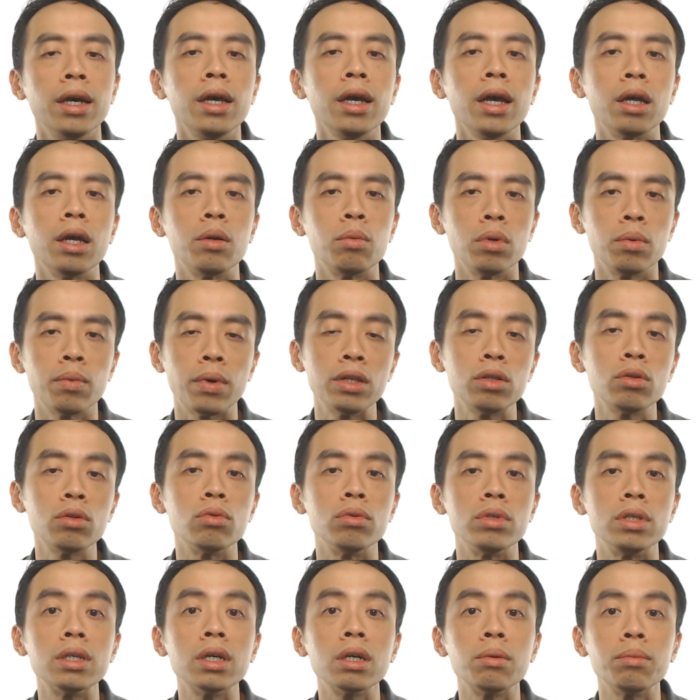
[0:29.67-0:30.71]
and we want to
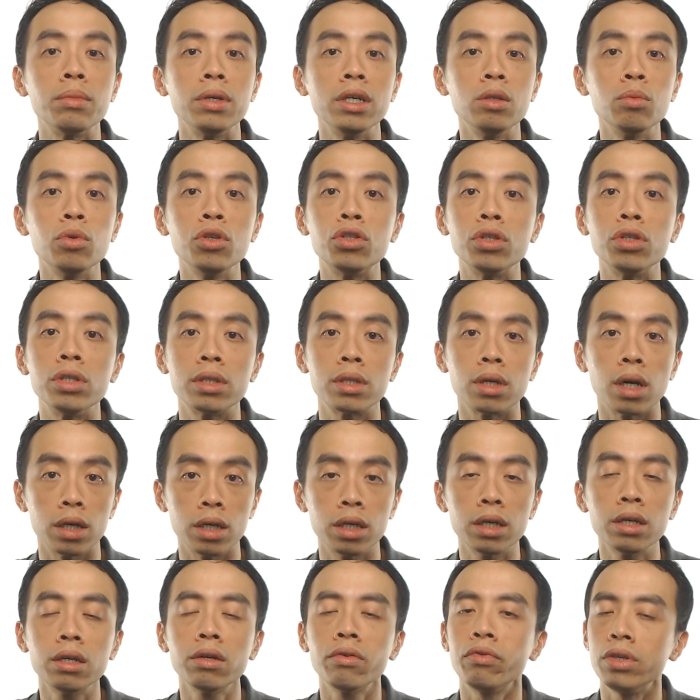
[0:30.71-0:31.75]
determine which is
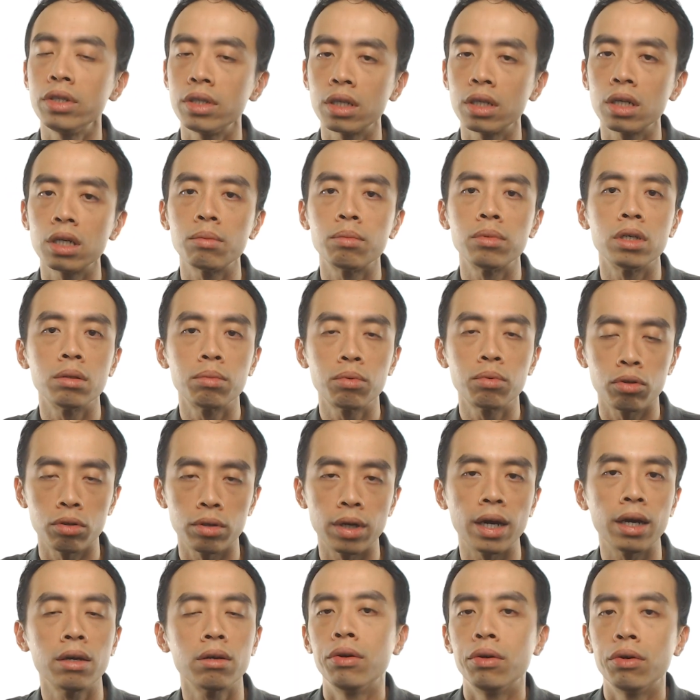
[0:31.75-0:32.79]
a reasonable
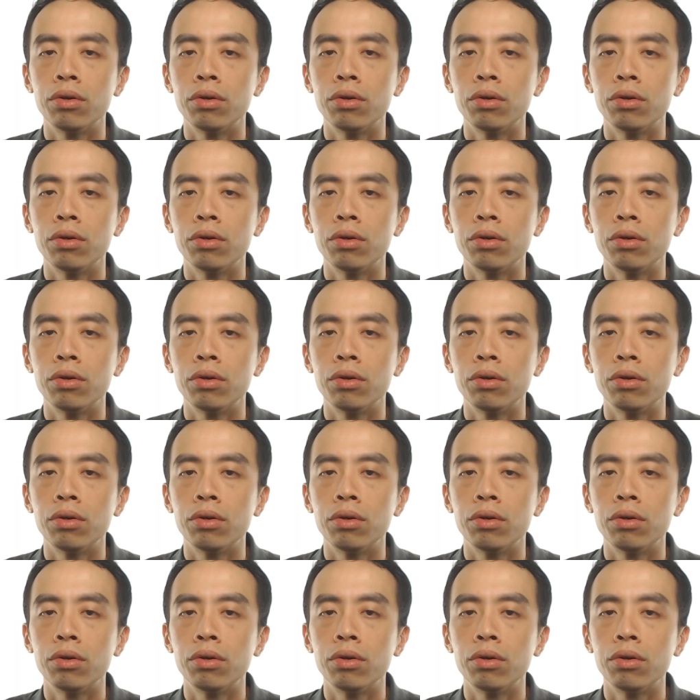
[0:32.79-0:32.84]
product.